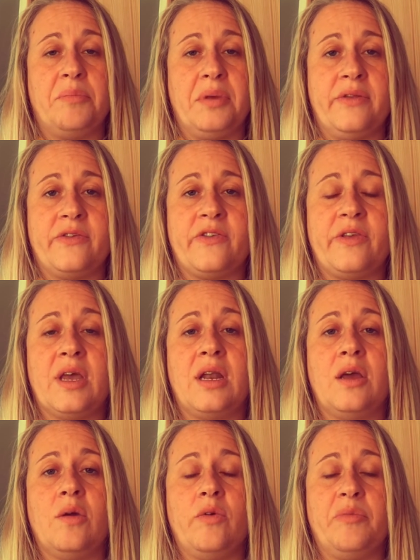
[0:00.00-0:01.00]
we've been to
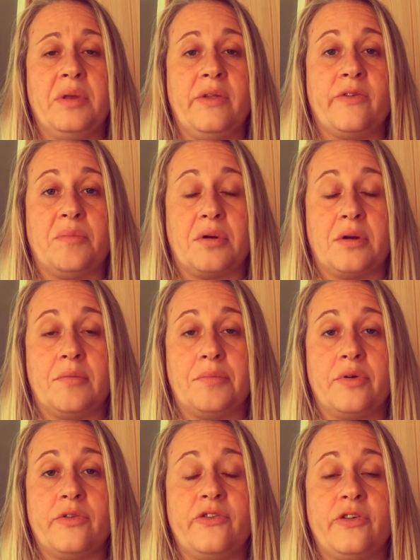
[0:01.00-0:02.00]
Cielo, we've been to Pride and
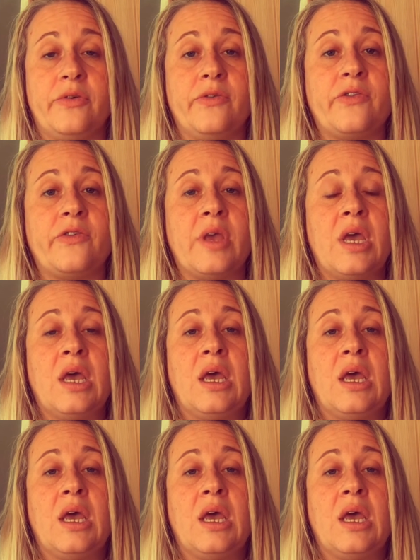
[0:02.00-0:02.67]
Produce,